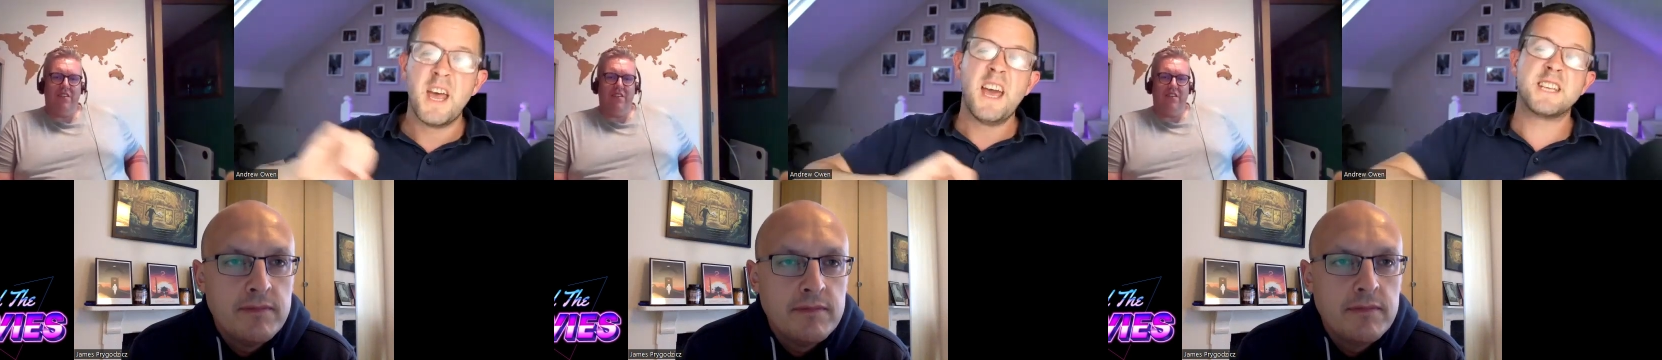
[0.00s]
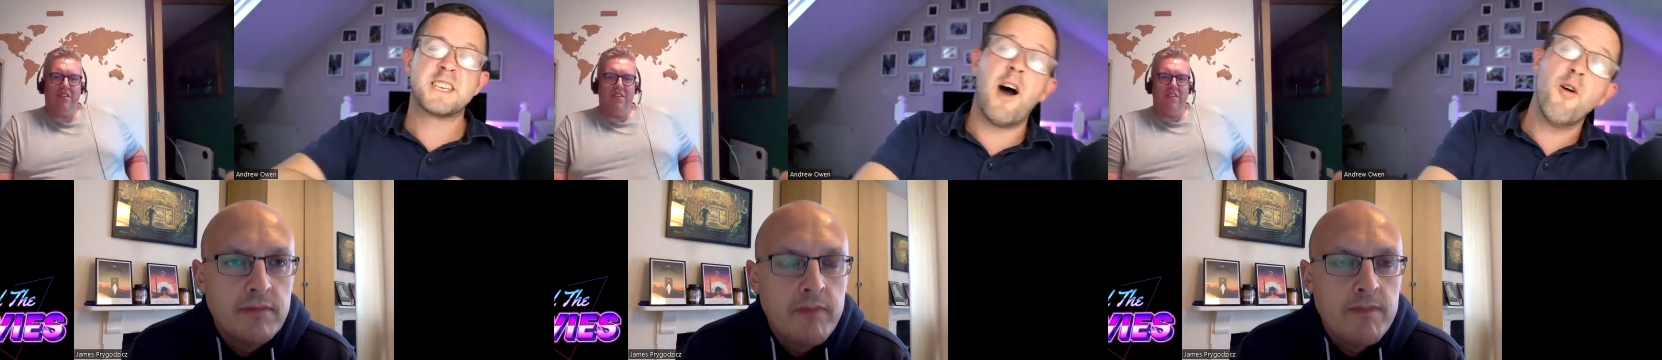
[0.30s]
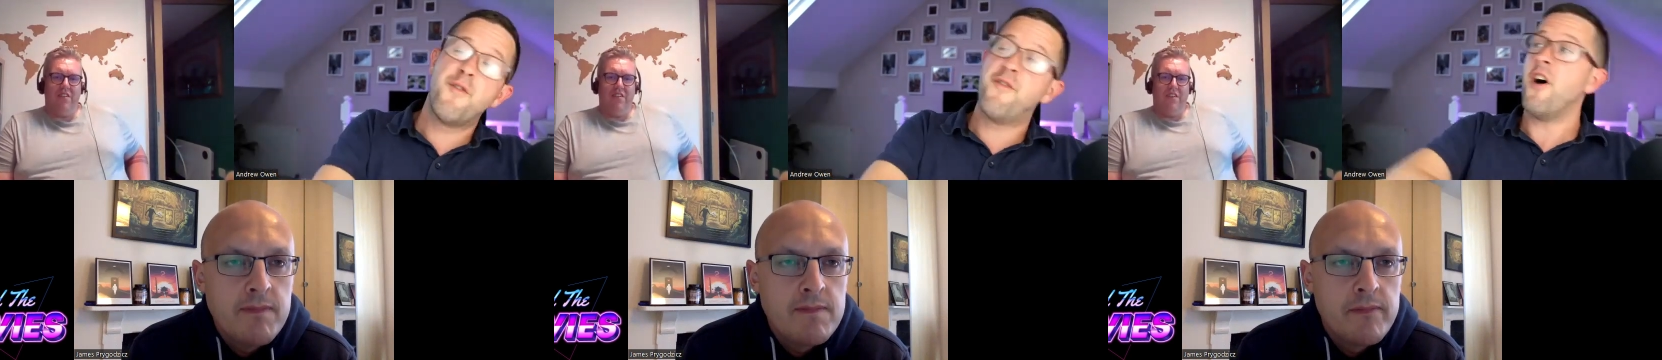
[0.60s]
Speaker 1: Yeah. It's
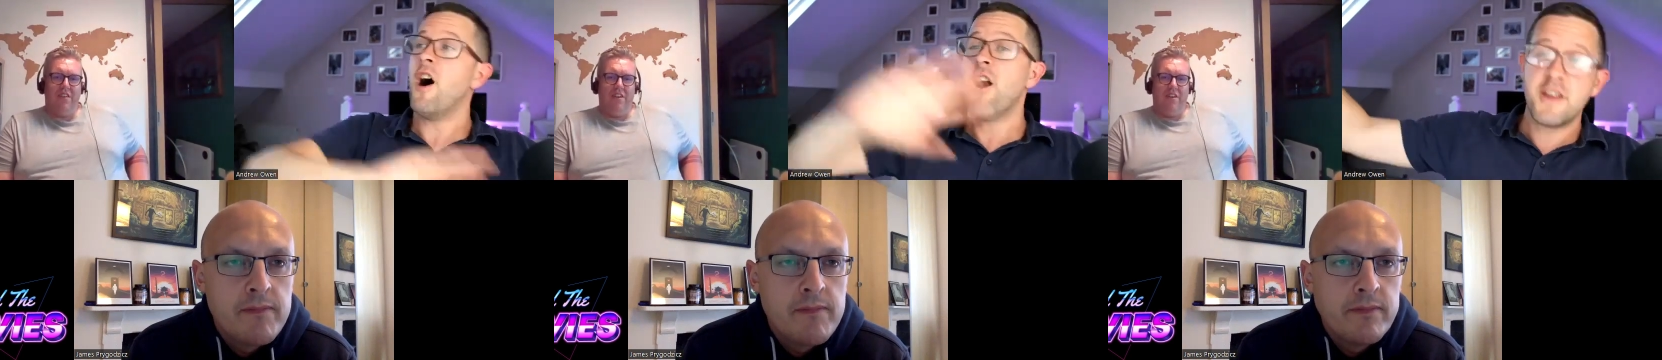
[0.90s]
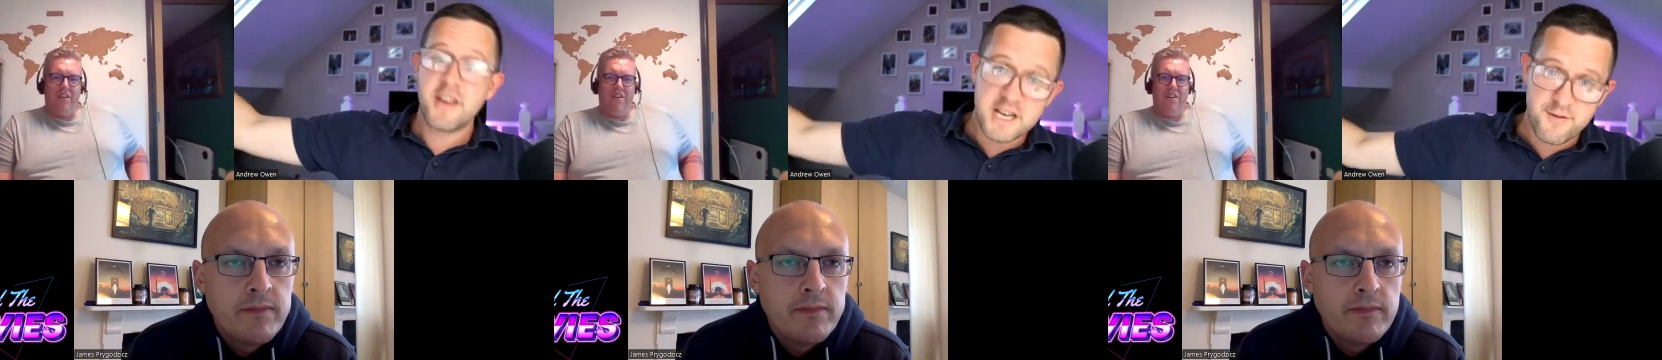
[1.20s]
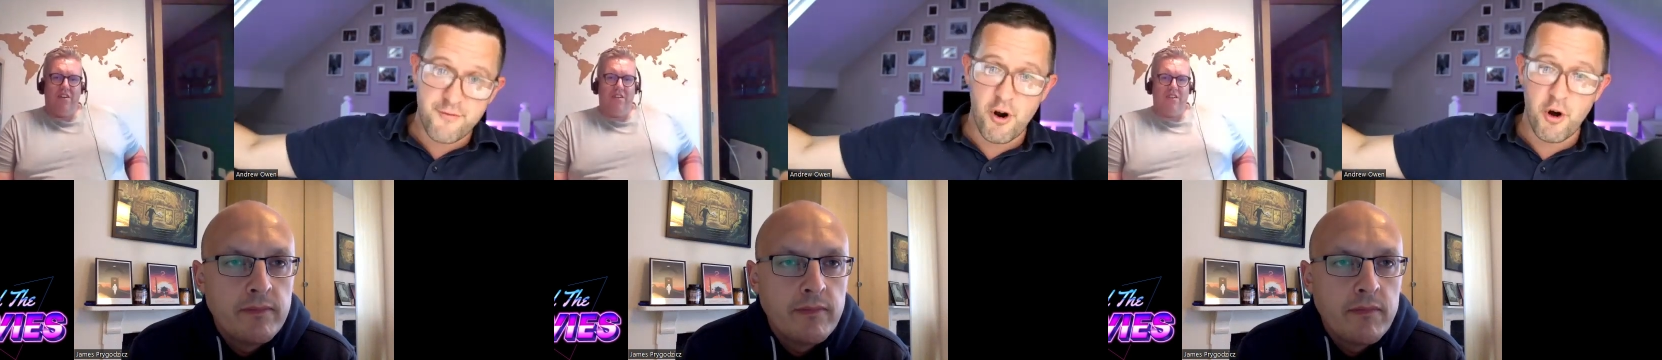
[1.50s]
how far he
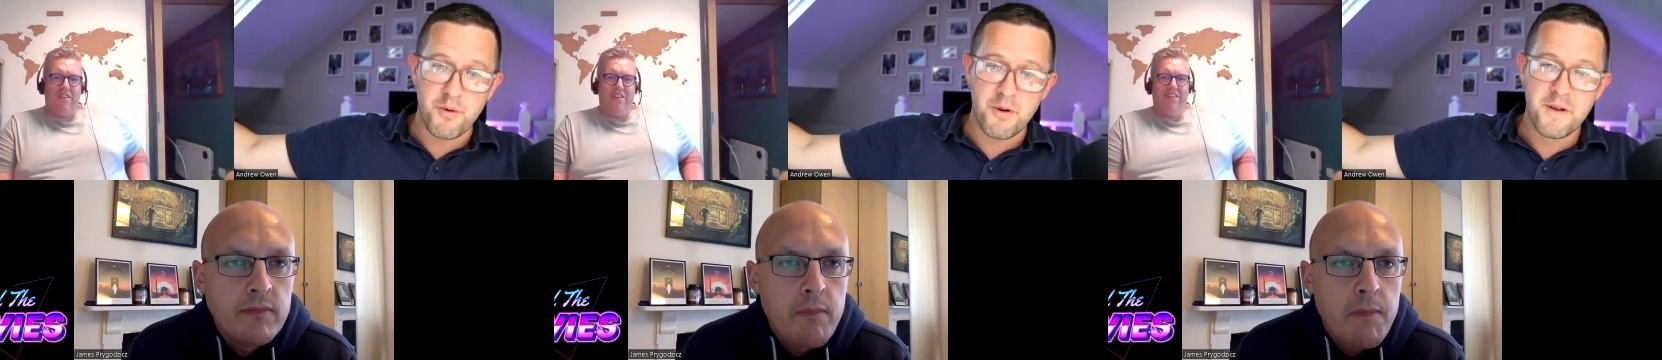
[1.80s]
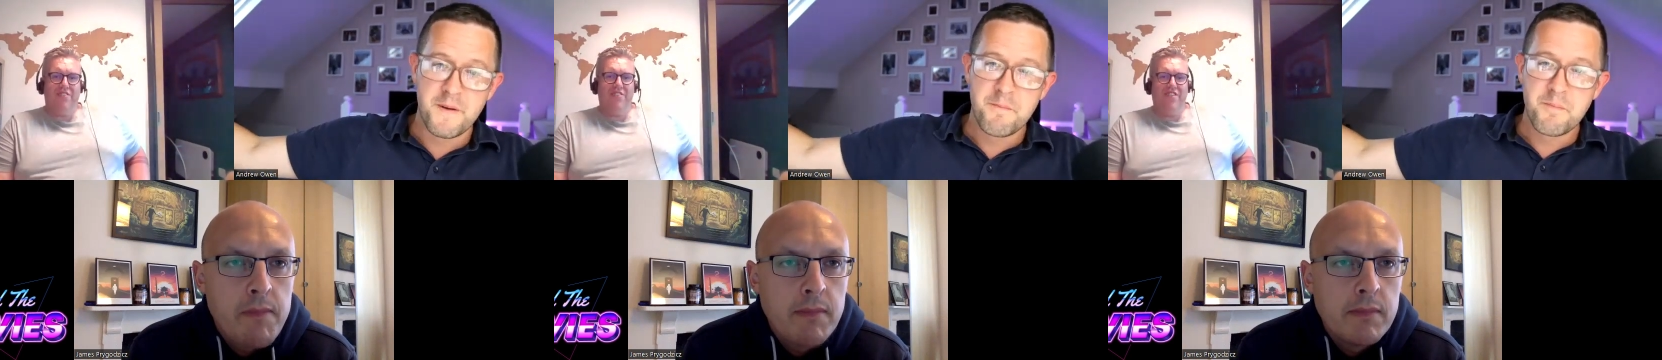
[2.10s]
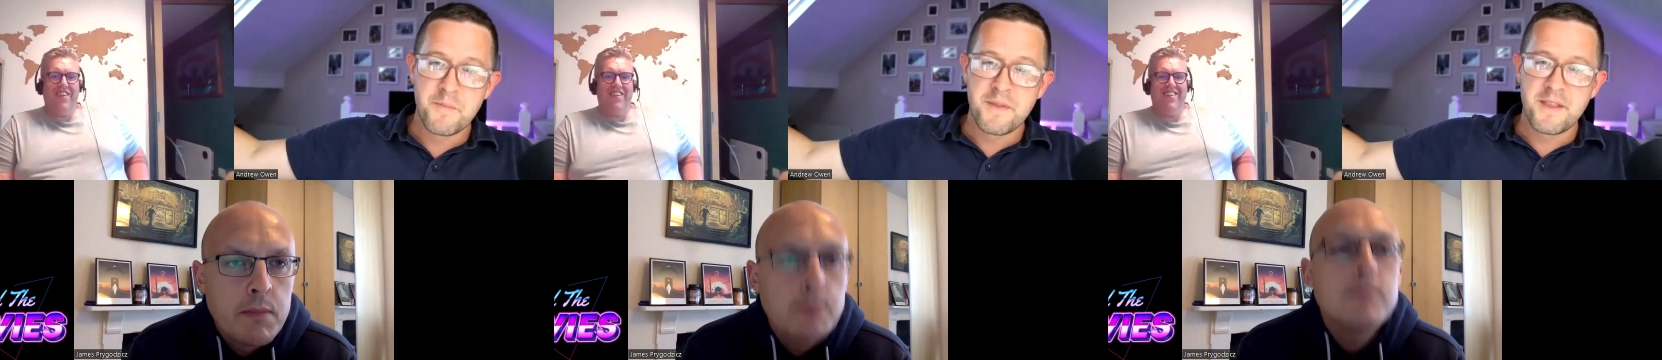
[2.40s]
gets thrown. I
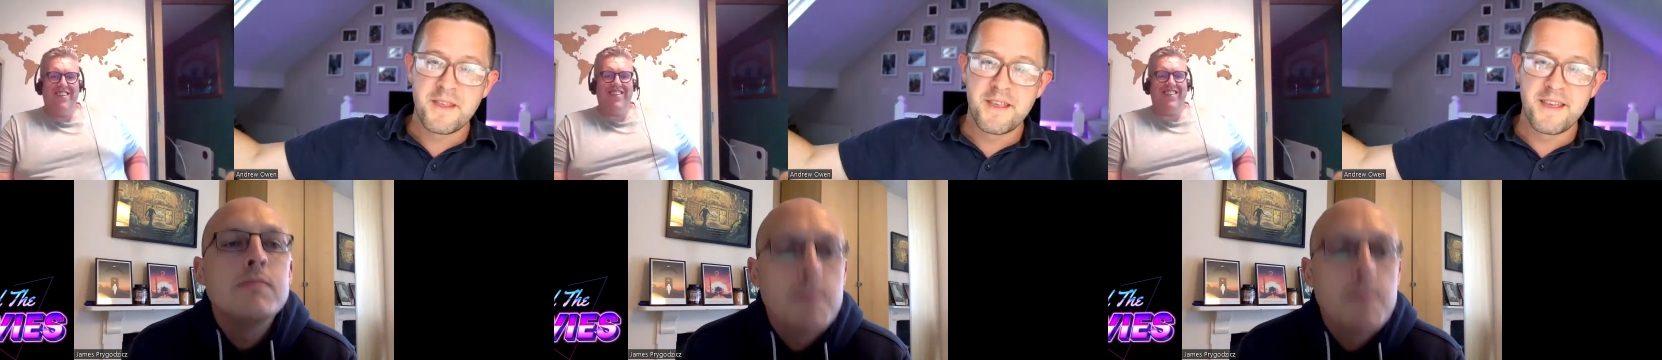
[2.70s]
know, yeah. Mm.